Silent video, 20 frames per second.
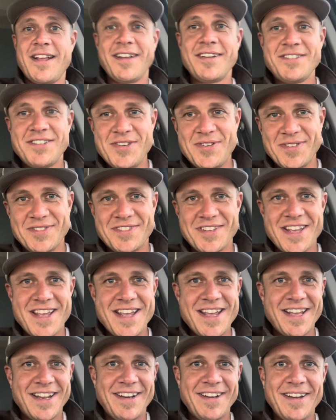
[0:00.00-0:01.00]
as you can
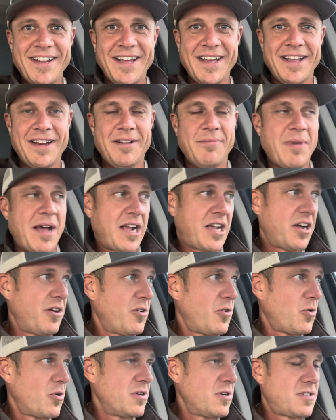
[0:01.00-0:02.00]
see, and my
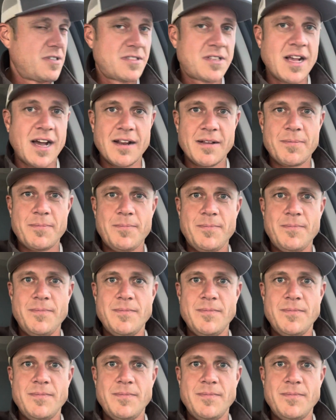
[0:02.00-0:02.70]
good horse has got